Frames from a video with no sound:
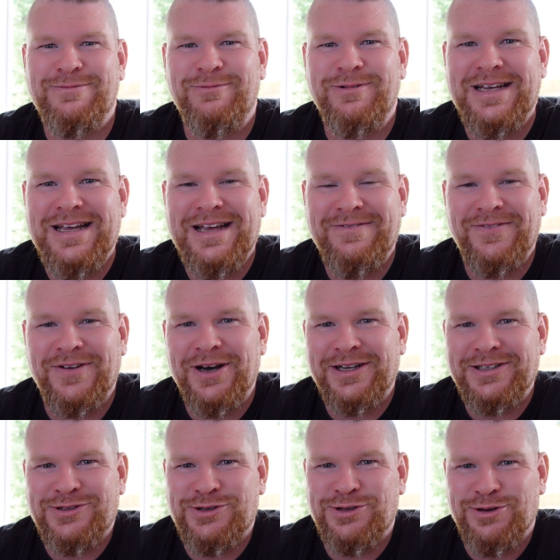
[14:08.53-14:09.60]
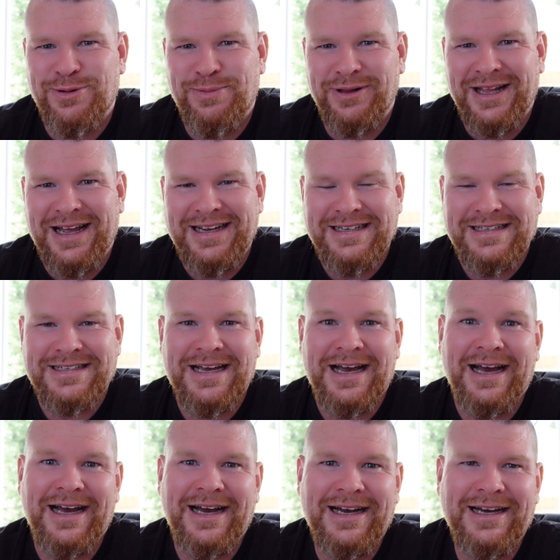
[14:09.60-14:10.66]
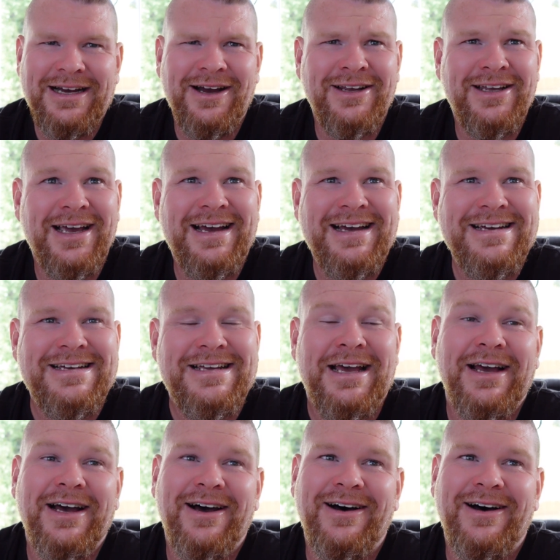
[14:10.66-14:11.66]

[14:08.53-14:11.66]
we've got Triple Eight. Okay.